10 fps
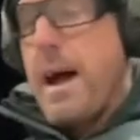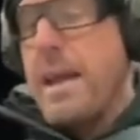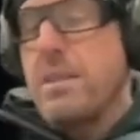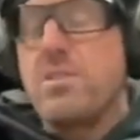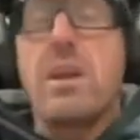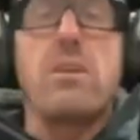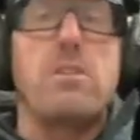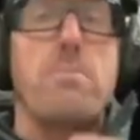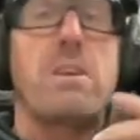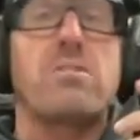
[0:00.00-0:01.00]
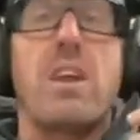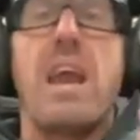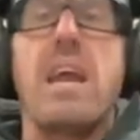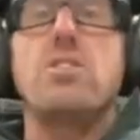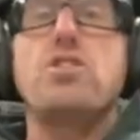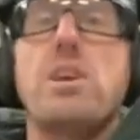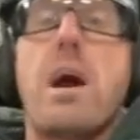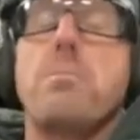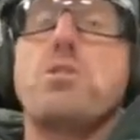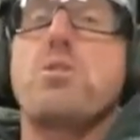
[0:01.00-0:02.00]
I can tell you that because of hand
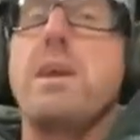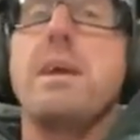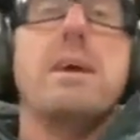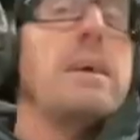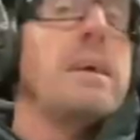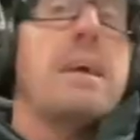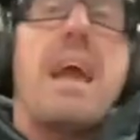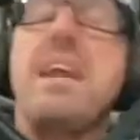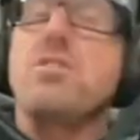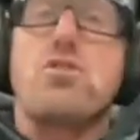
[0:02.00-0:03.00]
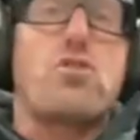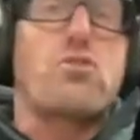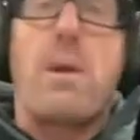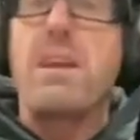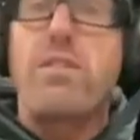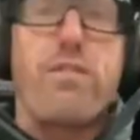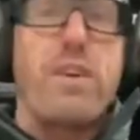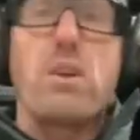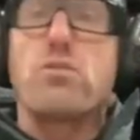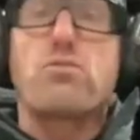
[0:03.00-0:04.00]
geometry, hand strength,
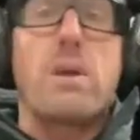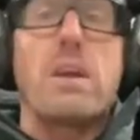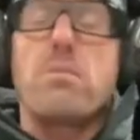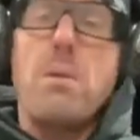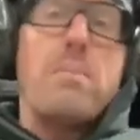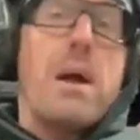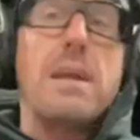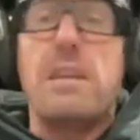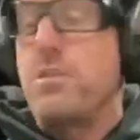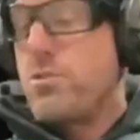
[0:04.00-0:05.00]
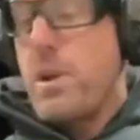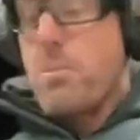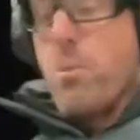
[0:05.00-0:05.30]
finger strength, maybe I need to drink